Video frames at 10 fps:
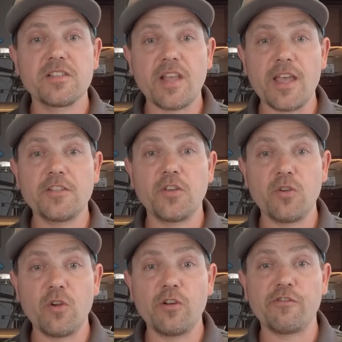Stay
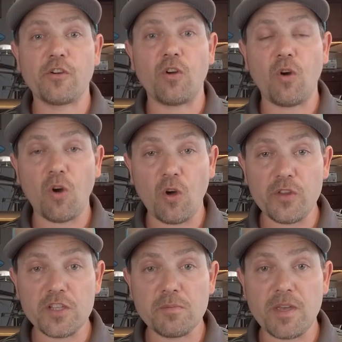tuned for all
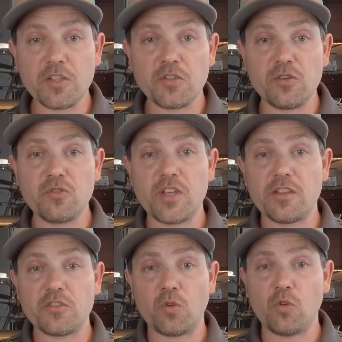these. Make sure you
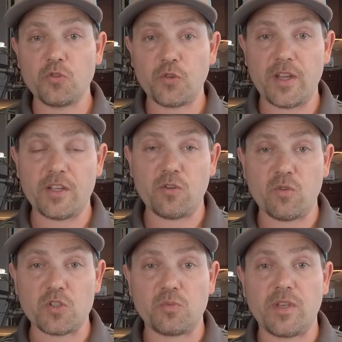take this whole training
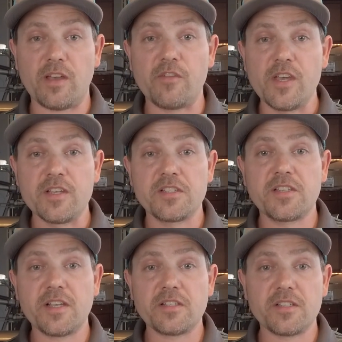course. We have
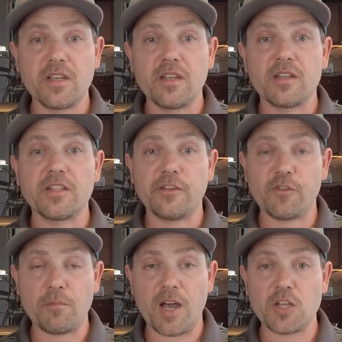6
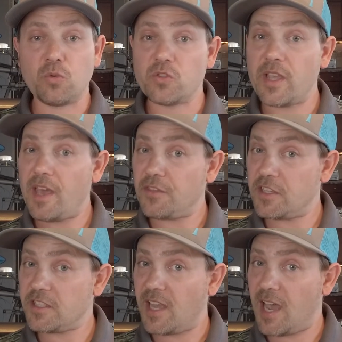different modules at
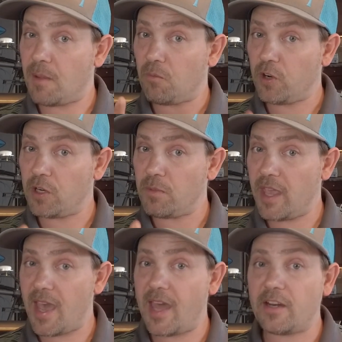this time. We're going to
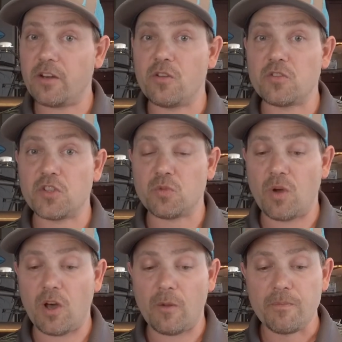be adding to those as
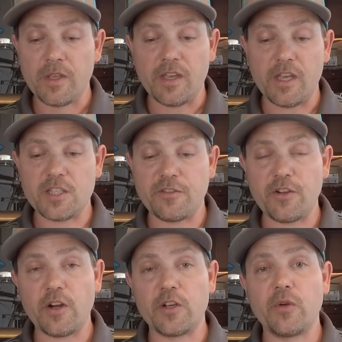well. It's
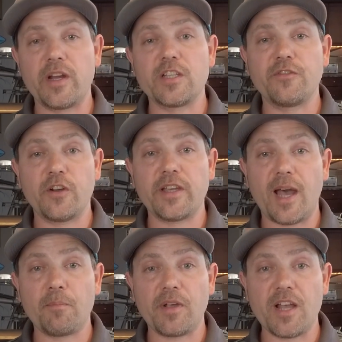very great. It's very
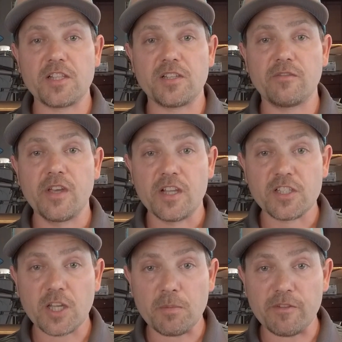comprehensive.
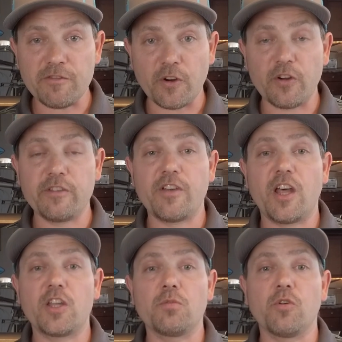It's going to be very
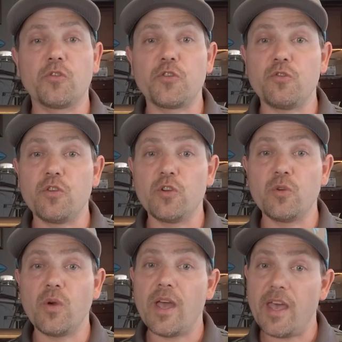valuable to
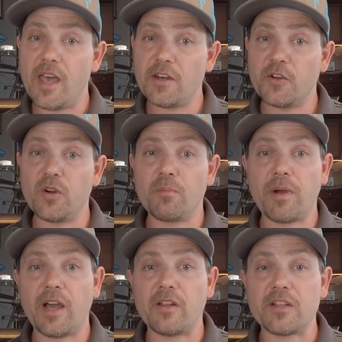new and current
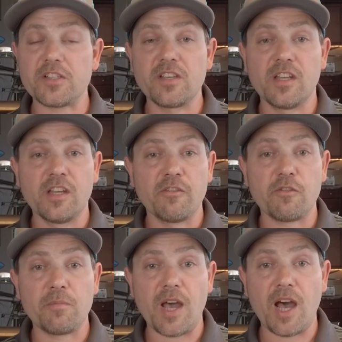pilots.
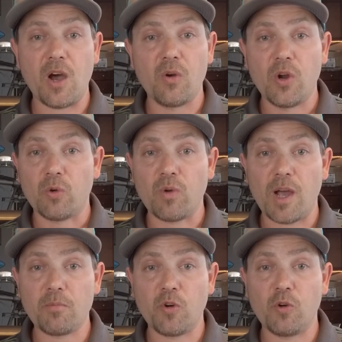From now,
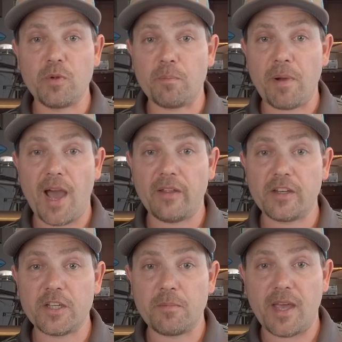Rob Kolb, your
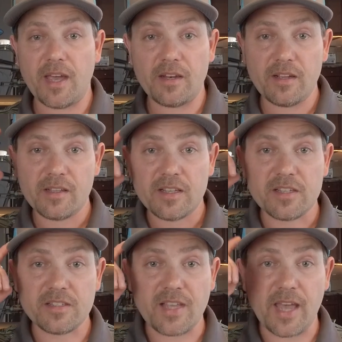pilot in command,
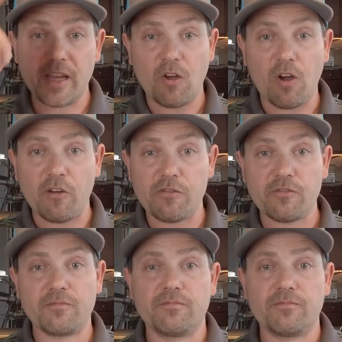signing off.